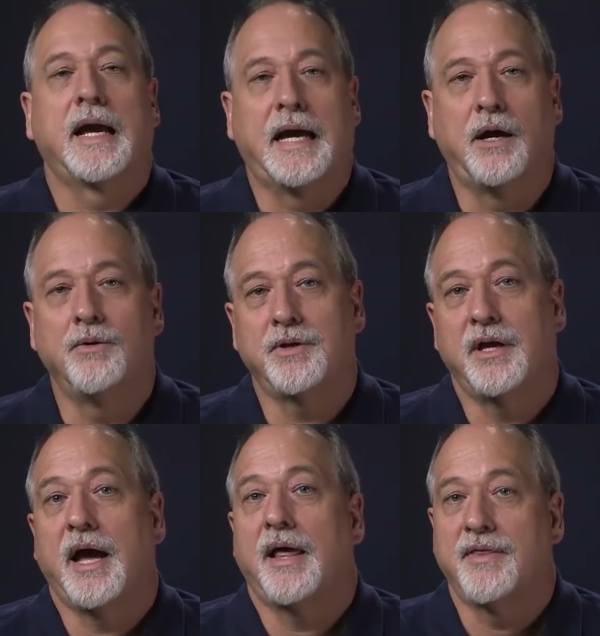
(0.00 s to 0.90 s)
count
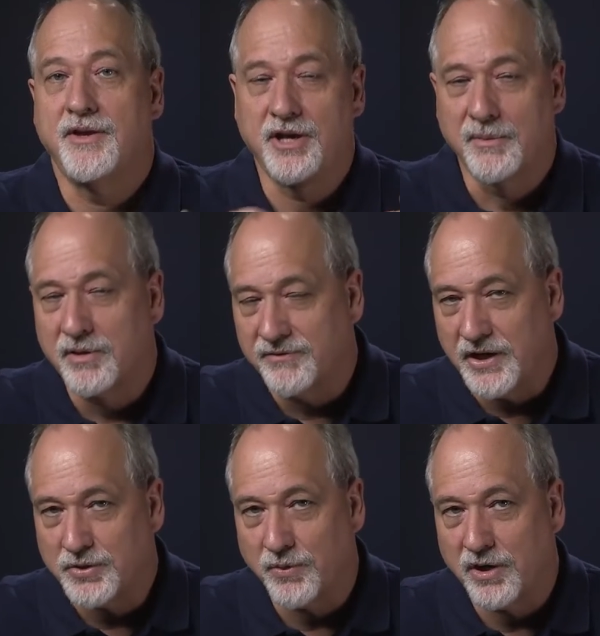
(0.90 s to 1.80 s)
the number of
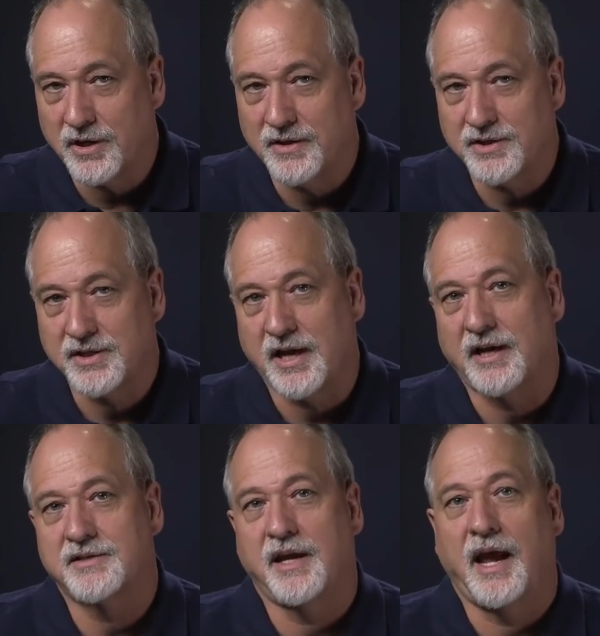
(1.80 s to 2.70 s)
each word in this
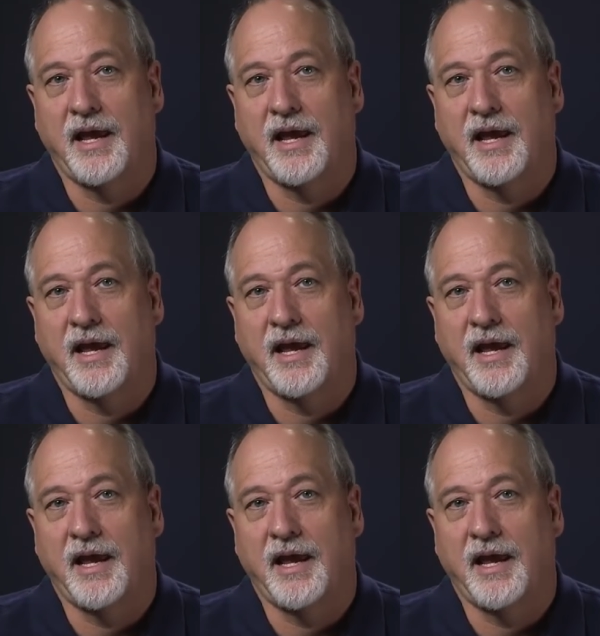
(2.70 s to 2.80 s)
text